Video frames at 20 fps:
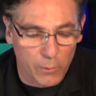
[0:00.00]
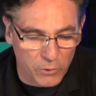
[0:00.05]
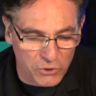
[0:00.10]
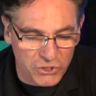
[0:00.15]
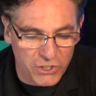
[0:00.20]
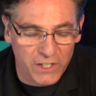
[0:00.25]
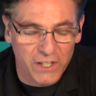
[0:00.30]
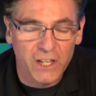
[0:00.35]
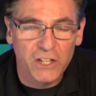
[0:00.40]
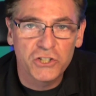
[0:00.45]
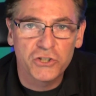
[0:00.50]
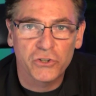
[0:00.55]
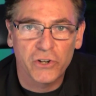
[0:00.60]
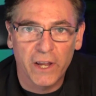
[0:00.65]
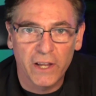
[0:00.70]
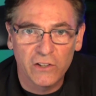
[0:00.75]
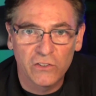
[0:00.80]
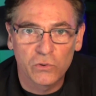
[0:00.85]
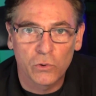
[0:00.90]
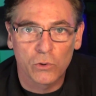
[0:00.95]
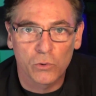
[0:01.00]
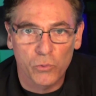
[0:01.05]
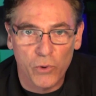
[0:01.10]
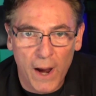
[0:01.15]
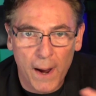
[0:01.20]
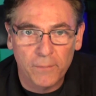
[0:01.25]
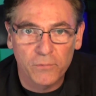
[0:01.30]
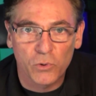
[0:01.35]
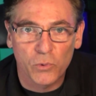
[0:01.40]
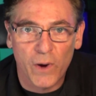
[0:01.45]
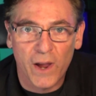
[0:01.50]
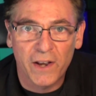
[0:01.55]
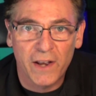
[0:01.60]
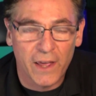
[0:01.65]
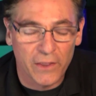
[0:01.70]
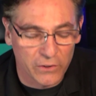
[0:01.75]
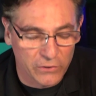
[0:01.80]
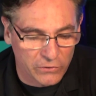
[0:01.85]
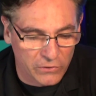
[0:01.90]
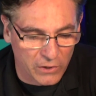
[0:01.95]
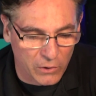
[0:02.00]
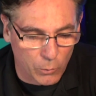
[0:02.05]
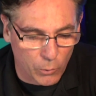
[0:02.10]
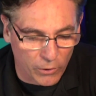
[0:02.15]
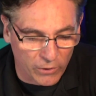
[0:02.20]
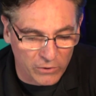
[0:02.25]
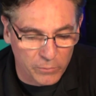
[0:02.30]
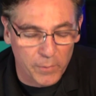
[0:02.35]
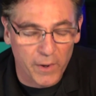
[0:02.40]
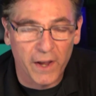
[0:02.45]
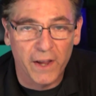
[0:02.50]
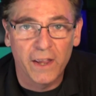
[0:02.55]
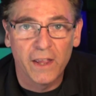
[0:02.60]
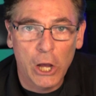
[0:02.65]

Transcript: I want you to get your head sort of wrapped around how this thing works by